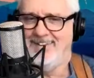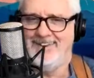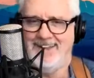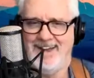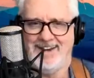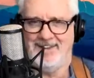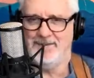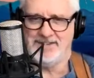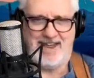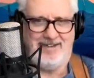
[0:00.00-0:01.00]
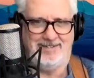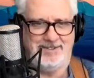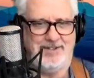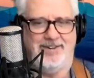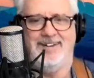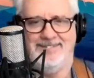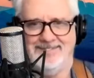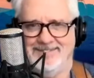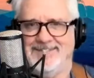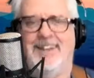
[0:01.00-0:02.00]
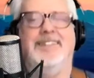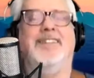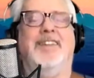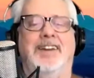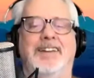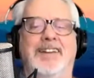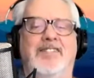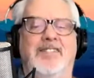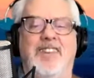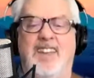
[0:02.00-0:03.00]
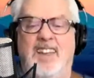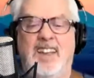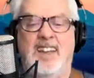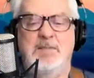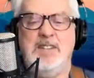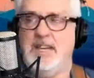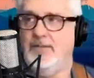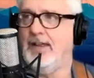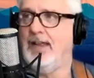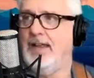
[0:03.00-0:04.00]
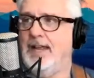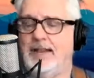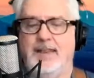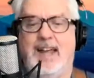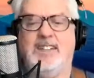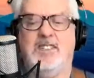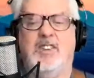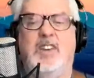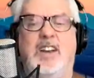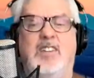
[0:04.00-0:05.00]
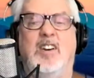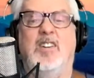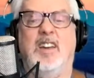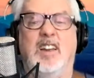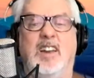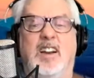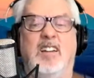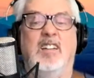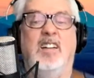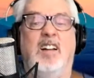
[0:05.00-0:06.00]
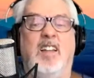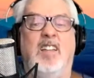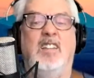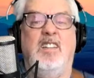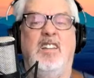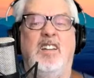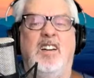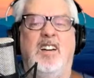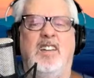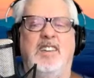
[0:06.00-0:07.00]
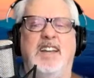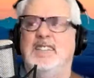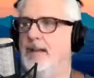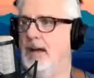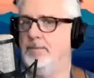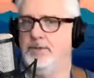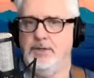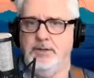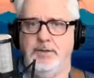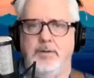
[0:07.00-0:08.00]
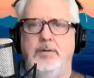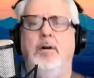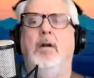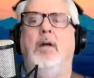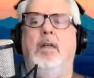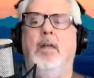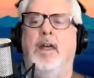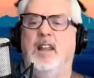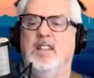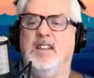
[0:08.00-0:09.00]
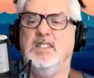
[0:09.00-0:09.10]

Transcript: you got a lot of challenge though, huh? It's nothing like it. Let me see if I can get that screen going here. Desktop 2. Let's